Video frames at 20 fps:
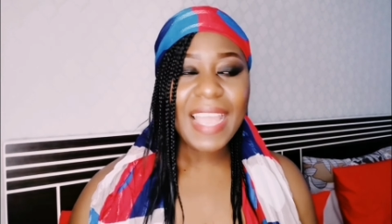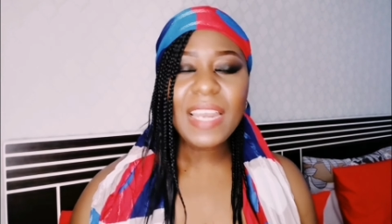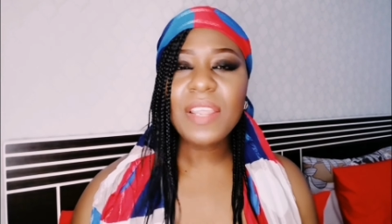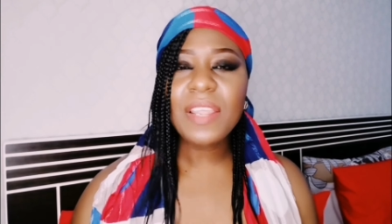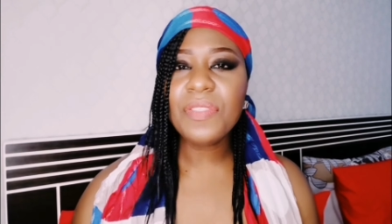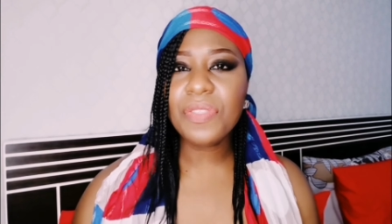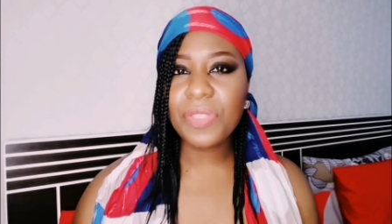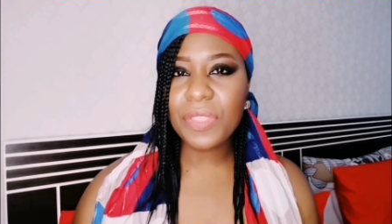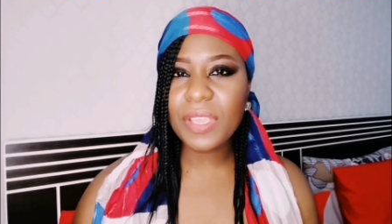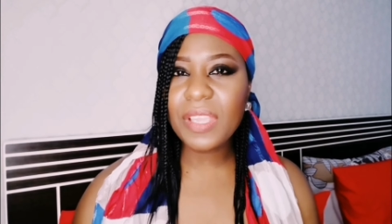
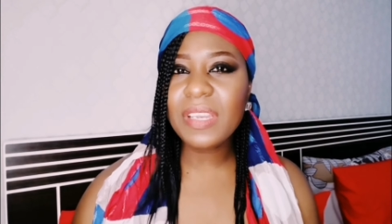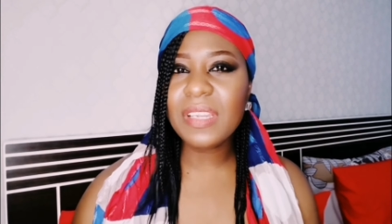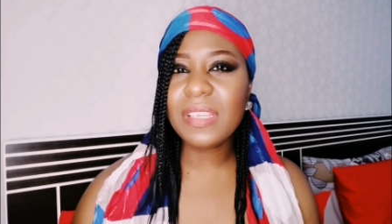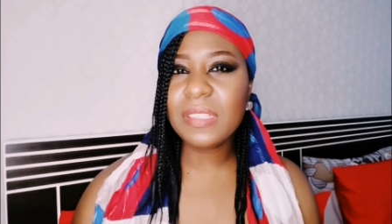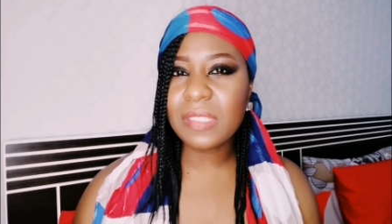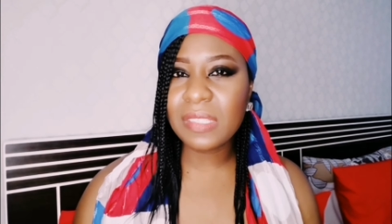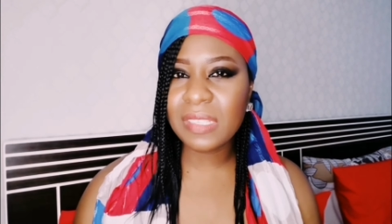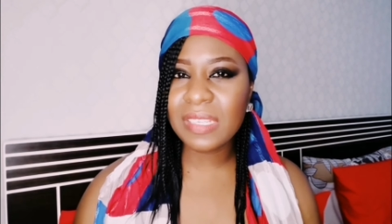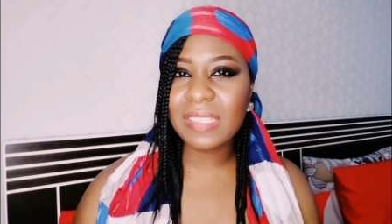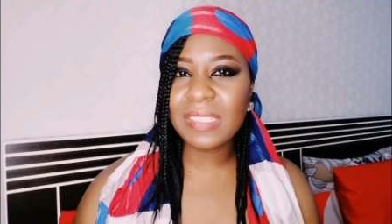Anything
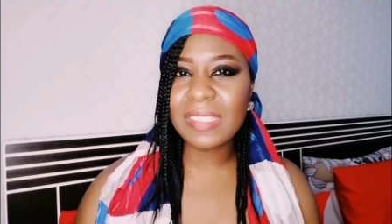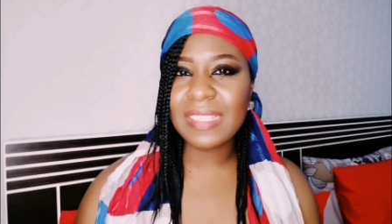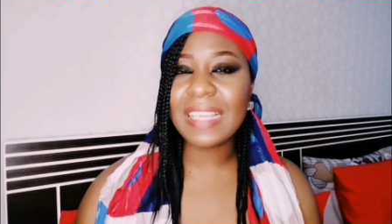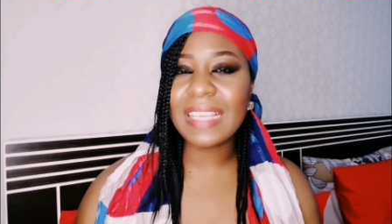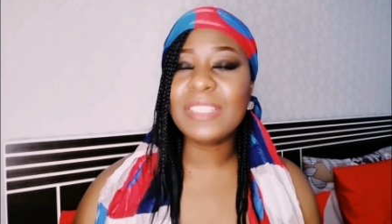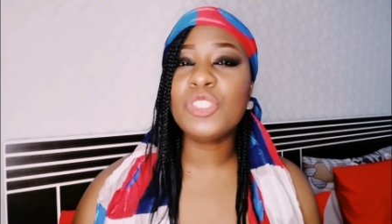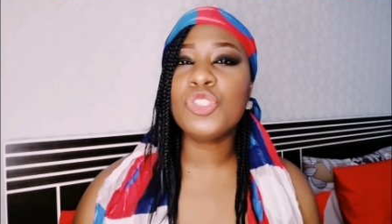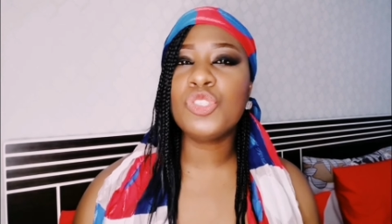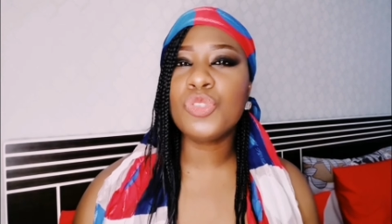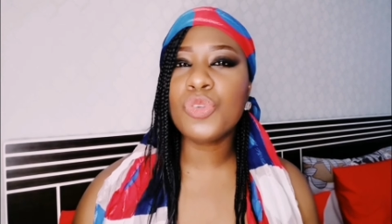it is
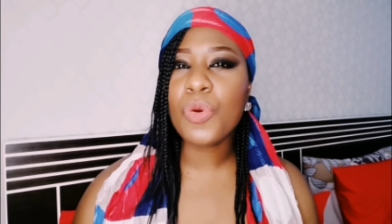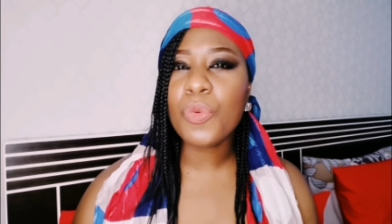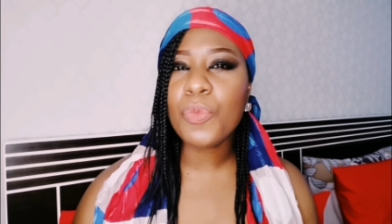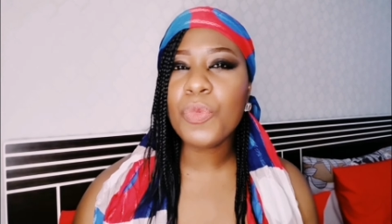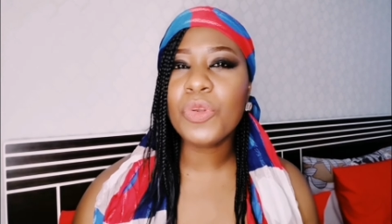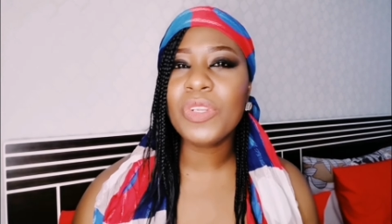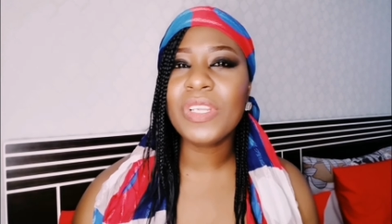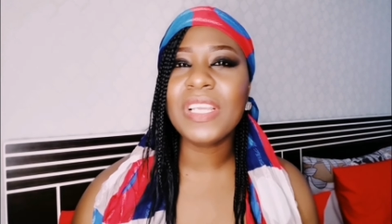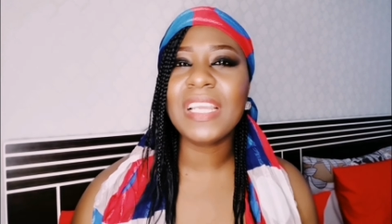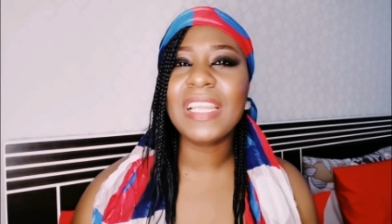that
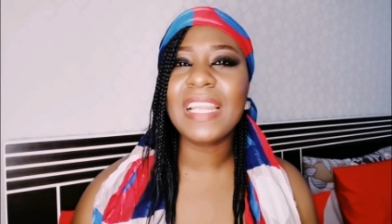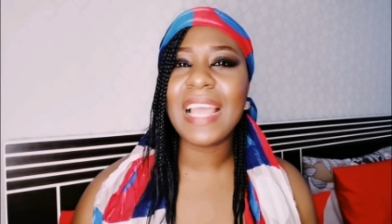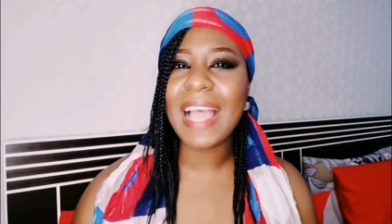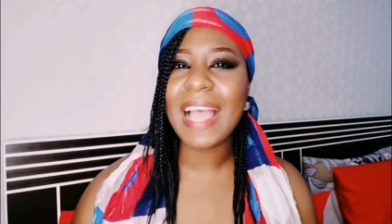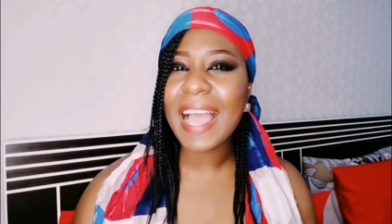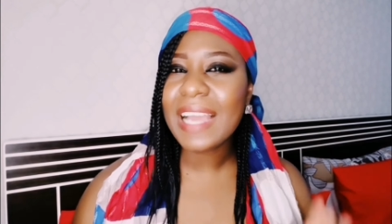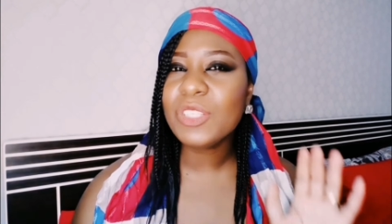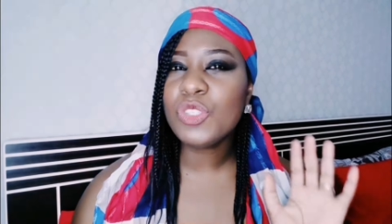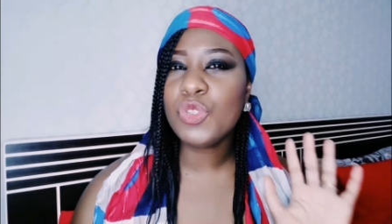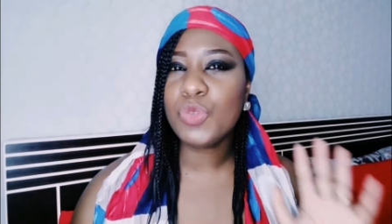someone can
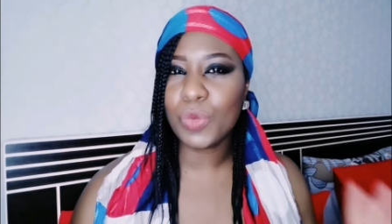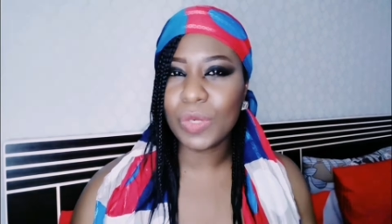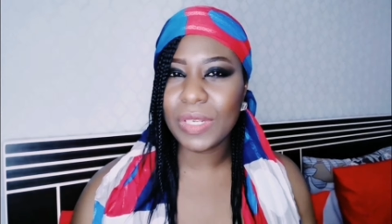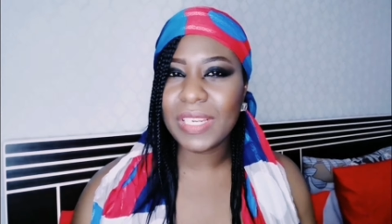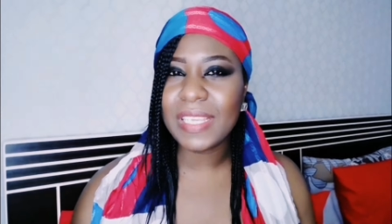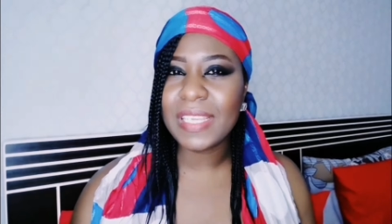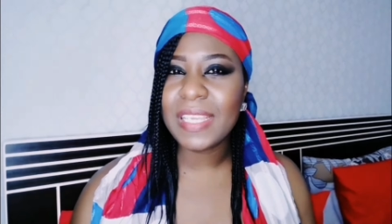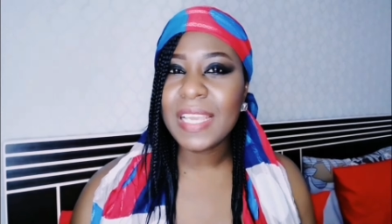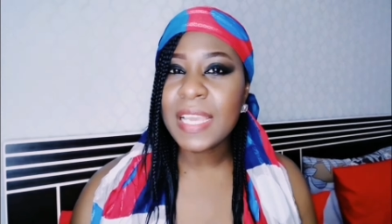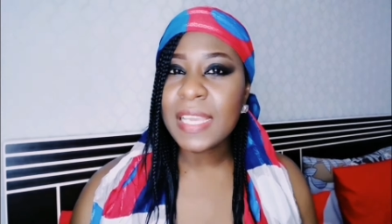
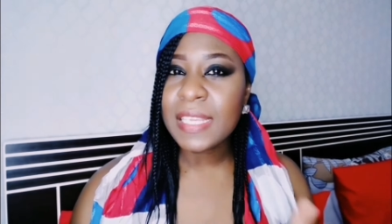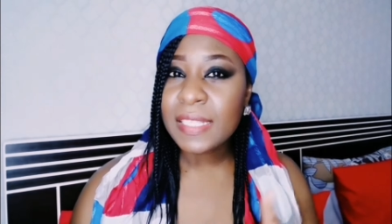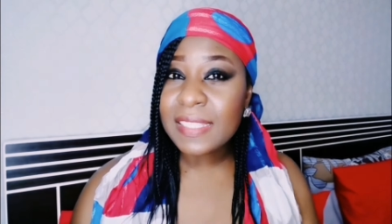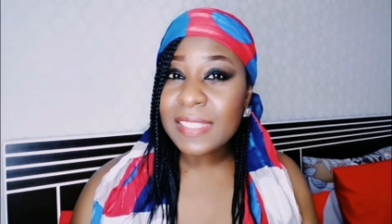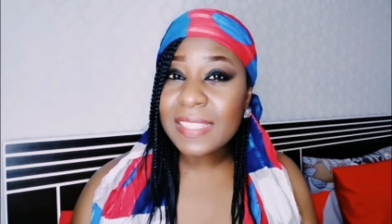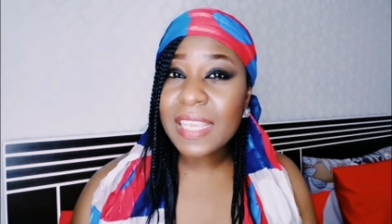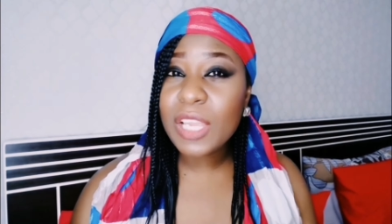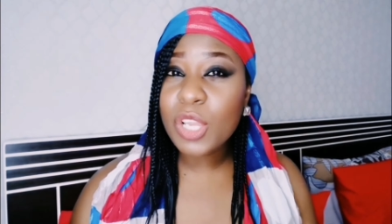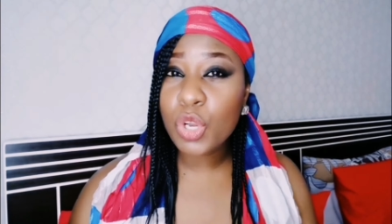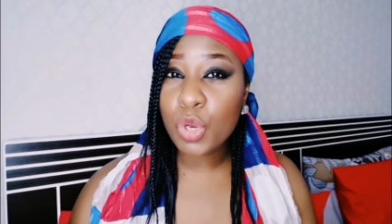actually
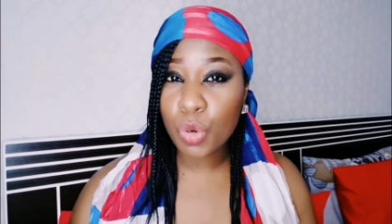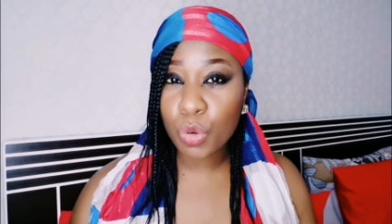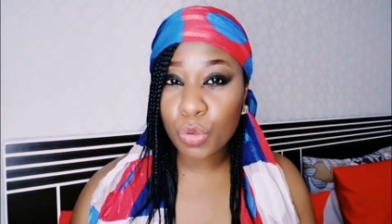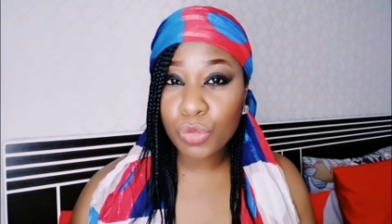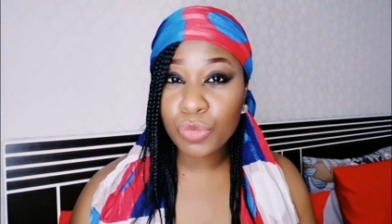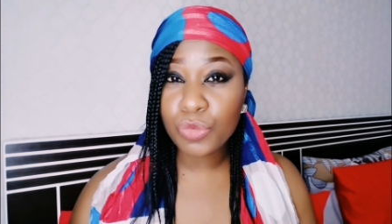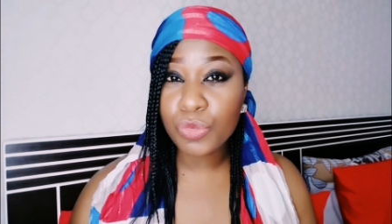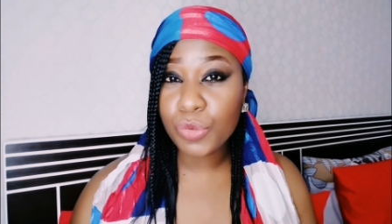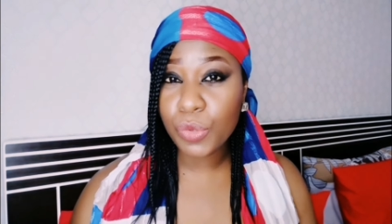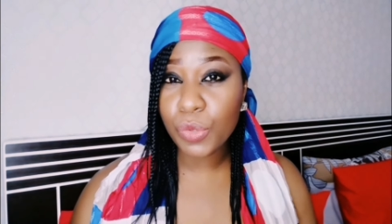take
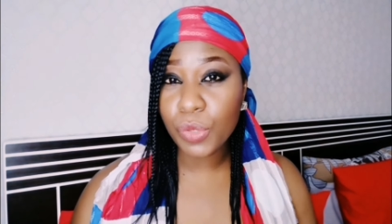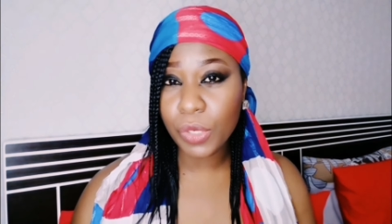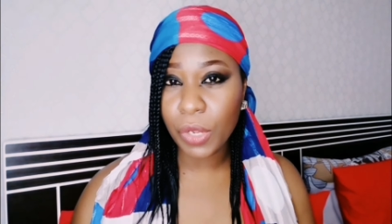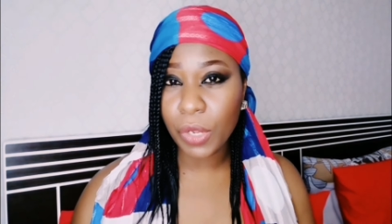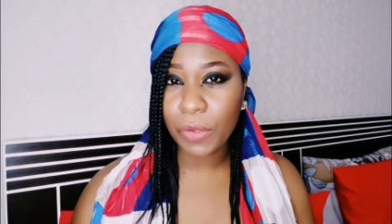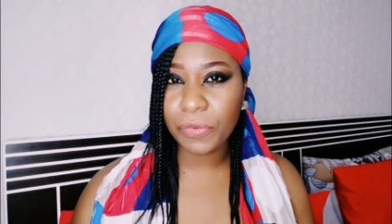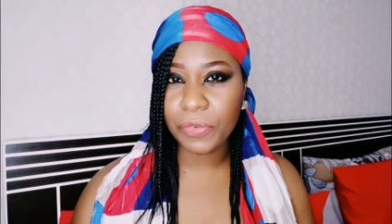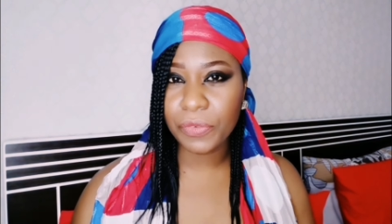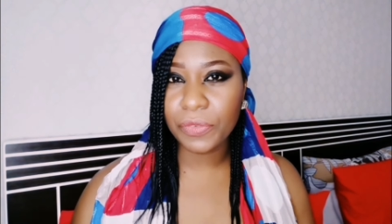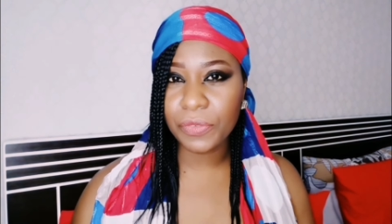
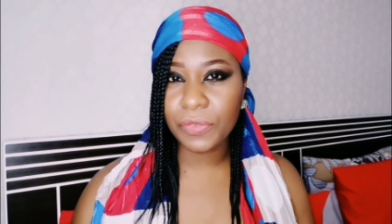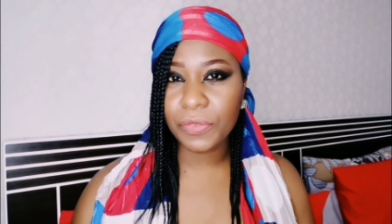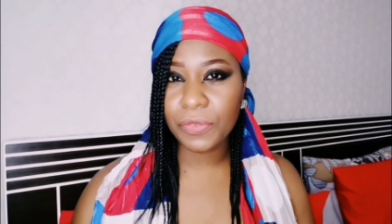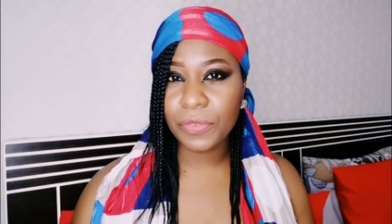control of,